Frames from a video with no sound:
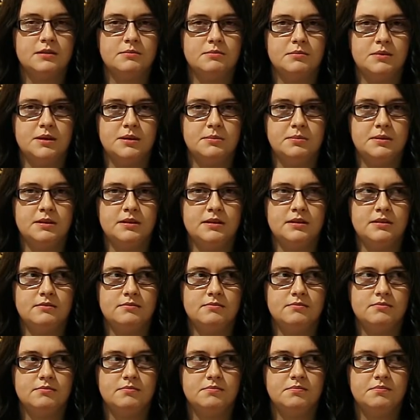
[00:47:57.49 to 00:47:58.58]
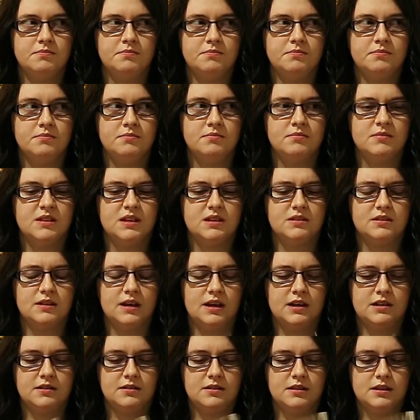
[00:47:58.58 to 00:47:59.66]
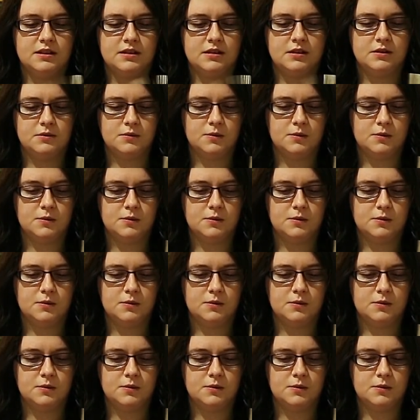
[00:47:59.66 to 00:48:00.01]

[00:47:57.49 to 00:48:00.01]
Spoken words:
Maybe, actually I don't think the other